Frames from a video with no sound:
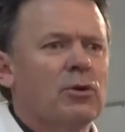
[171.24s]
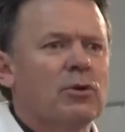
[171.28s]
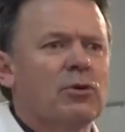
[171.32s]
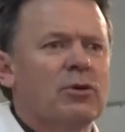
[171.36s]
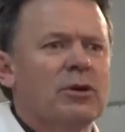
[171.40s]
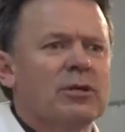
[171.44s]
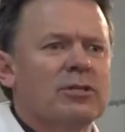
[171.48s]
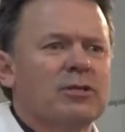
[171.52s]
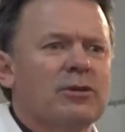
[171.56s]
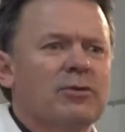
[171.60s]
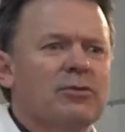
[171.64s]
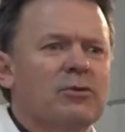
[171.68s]

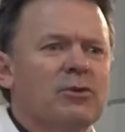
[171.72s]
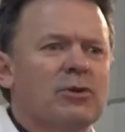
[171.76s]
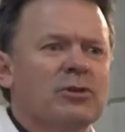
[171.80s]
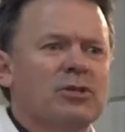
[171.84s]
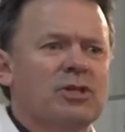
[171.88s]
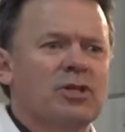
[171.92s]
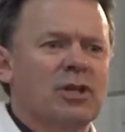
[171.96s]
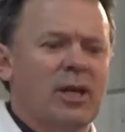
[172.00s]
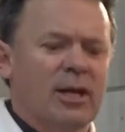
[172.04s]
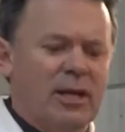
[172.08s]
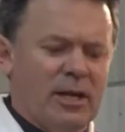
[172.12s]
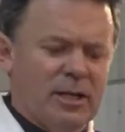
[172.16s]
Progressive
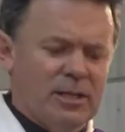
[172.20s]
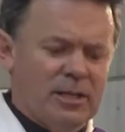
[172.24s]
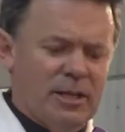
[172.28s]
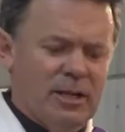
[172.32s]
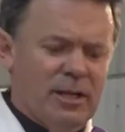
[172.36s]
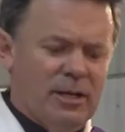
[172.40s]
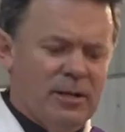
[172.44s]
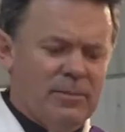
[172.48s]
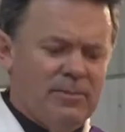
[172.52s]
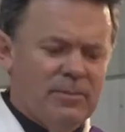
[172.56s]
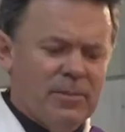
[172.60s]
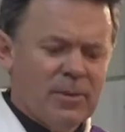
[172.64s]

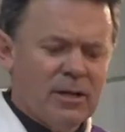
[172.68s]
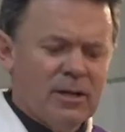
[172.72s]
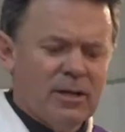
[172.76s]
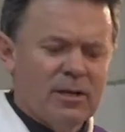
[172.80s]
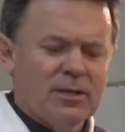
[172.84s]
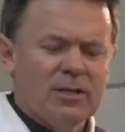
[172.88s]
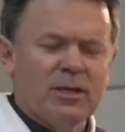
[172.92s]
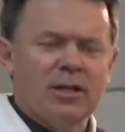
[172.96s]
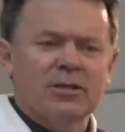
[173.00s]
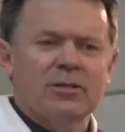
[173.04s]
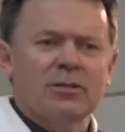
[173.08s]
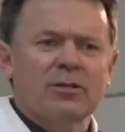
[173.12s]
Christianity
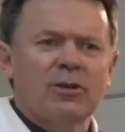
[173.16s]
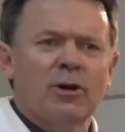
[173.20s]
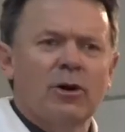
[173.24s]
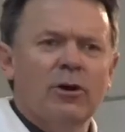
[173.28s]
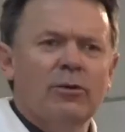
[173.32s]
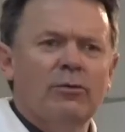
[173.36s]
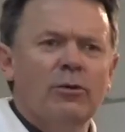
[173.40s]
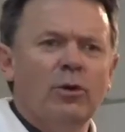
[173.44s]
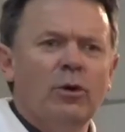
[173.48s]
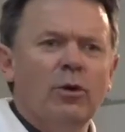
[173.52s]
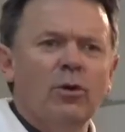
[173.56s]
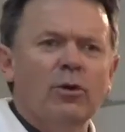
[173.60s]

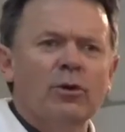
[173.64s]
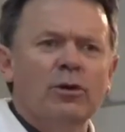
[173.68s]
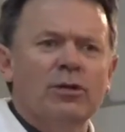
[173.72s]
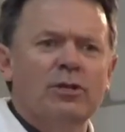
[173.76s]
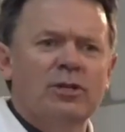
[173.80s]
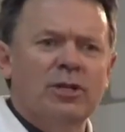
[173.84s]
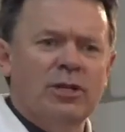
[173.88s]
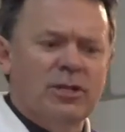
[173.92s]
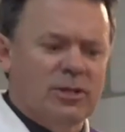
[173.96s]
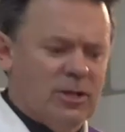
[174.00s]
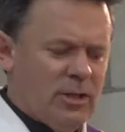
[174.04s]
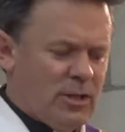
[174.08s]
doesn't overlook
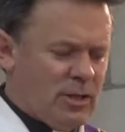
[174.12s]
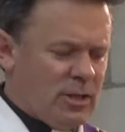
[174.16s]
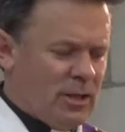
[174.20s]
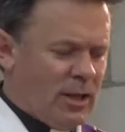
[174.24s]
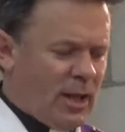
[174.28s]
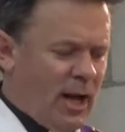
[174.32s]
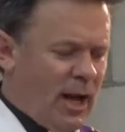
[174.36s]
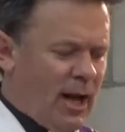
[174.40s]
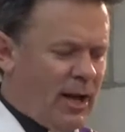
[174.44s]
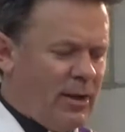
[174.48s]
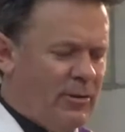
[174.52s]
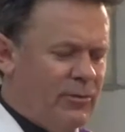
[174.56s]

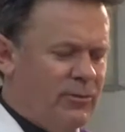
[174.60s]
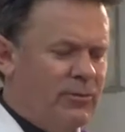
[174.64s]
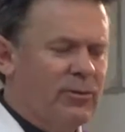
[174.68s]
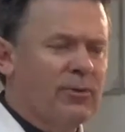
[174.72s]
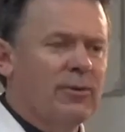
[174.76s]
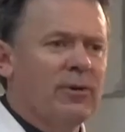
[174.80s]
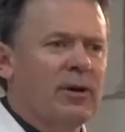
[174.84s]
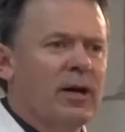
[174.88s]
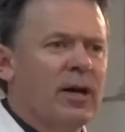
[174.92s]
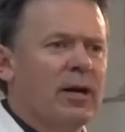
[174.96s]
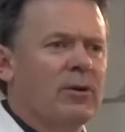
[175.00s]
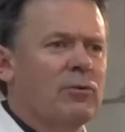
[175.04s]
Jesus' life
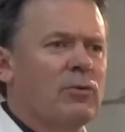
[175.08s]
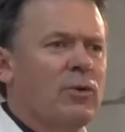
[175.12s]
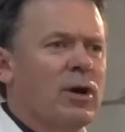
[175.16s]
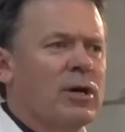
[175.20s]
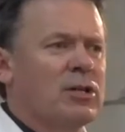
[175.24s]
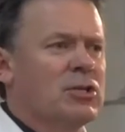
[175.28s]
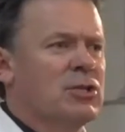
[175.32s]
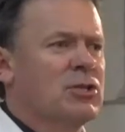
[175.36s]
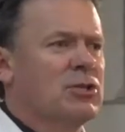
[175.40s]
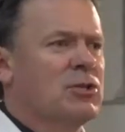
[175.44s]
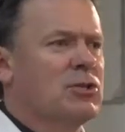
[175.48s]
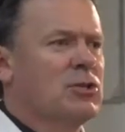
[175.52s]
and
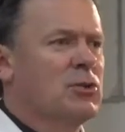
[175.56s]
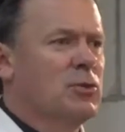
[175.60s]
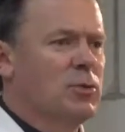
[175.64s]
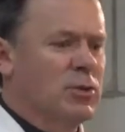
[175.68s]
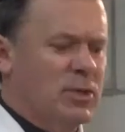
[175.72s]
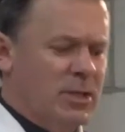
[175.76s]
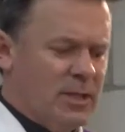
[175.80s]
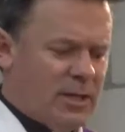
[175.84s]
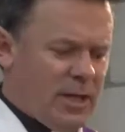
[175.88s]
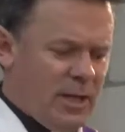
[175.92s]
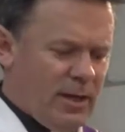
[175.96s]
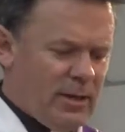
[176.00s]
rush
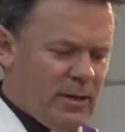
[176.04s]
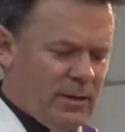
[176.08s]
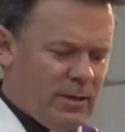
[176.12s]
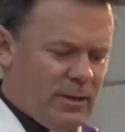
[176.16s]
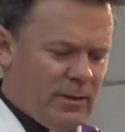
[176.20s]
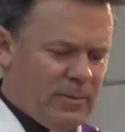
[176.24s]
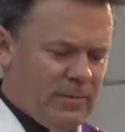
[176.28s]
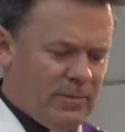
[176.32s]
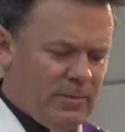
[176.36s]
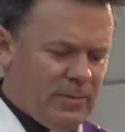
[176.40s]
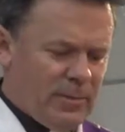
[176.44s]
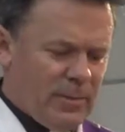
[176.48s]
to his
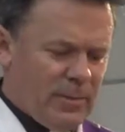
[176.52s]
death.